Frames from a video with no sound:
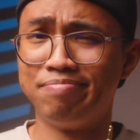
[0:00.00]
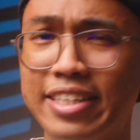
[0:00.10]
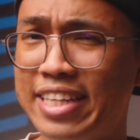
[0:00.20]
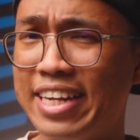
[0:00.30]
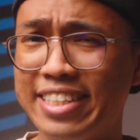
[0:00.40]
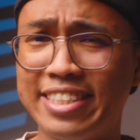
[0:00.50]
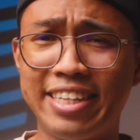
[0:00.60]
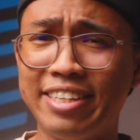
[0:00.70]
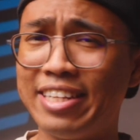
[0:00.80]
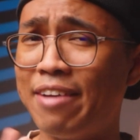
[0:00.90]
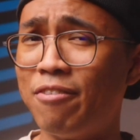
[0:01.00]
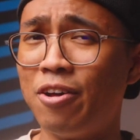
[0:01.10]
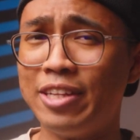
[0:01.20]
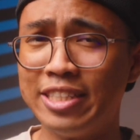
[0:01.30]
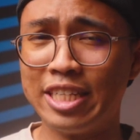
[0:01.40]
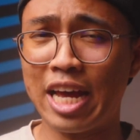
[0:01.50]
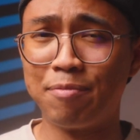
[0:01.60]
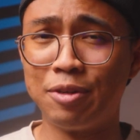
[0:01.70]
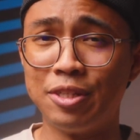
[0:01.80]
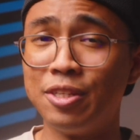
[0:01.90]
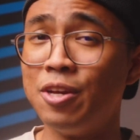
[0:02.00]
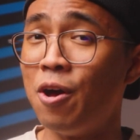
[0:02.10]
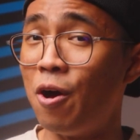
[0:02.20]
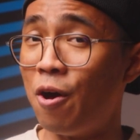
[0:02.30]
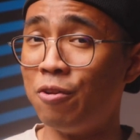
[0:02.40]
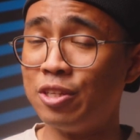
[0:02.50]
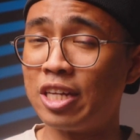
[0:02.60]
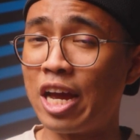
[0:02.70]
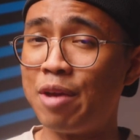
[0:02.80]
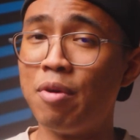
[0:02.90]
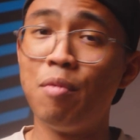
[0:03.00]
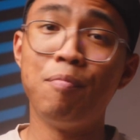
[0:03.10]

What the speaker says: It's not necessary to have all these adapters all the time,